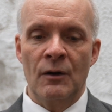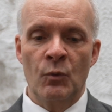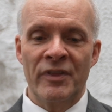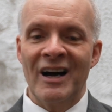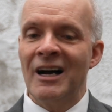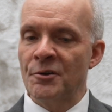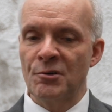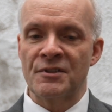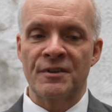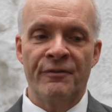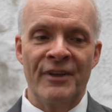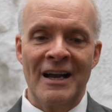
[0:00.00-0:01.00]
with the
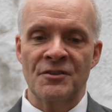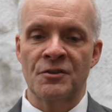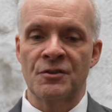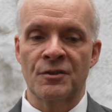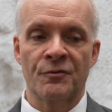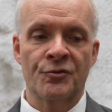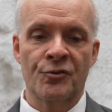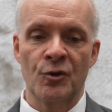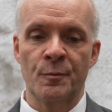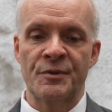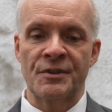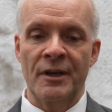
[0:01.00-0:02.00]
hundreds of thousands of
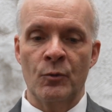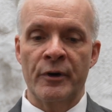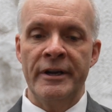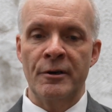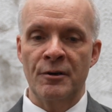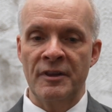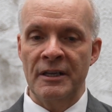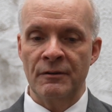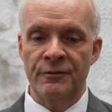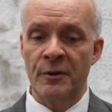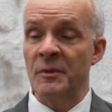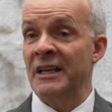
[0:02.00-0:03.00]
troops that were here
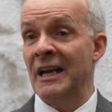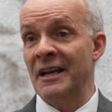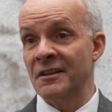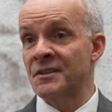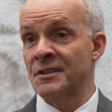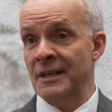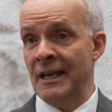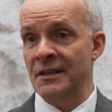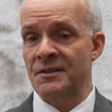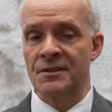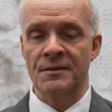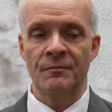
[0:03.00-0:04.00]
from the United
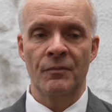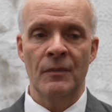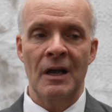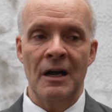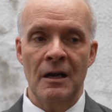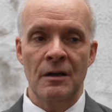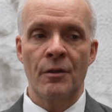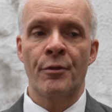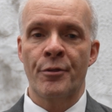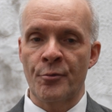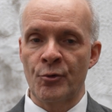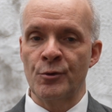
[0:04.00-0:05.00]
States
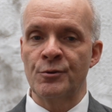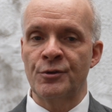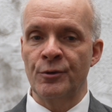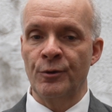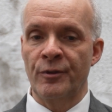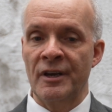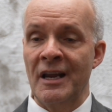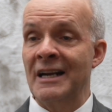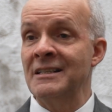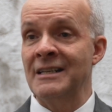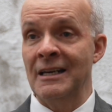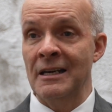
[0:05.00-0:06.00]
through to the
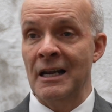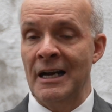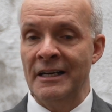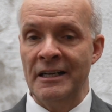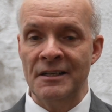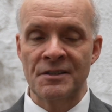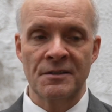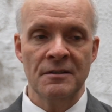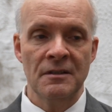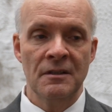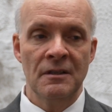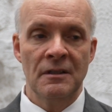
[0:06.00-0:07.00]
1990s.
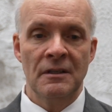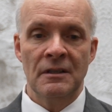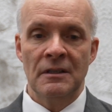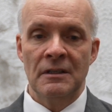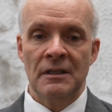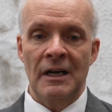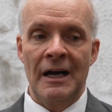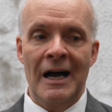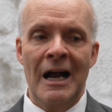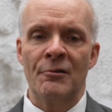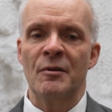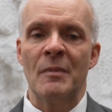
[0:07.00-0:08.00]

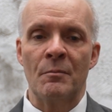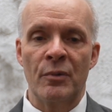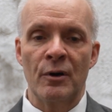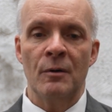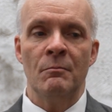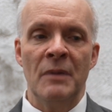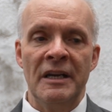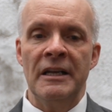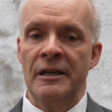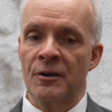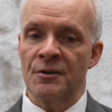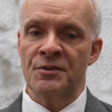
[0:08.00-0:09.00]
I remember many
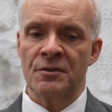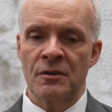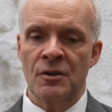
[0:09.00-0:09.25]
years